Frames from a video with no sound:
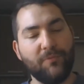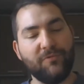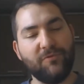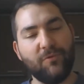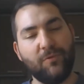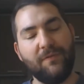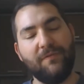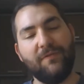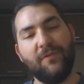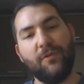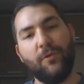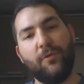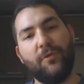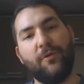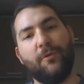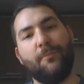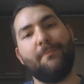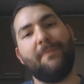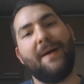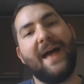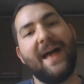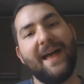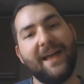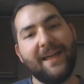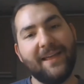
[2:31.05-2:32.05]
So even though they're
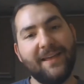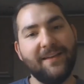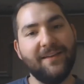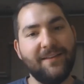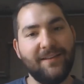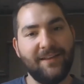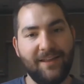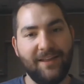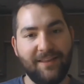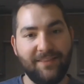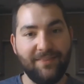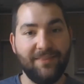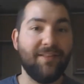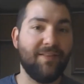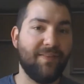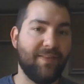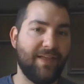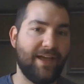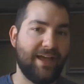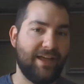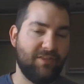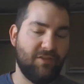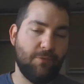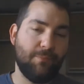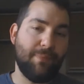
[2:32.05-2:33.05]
back in the land,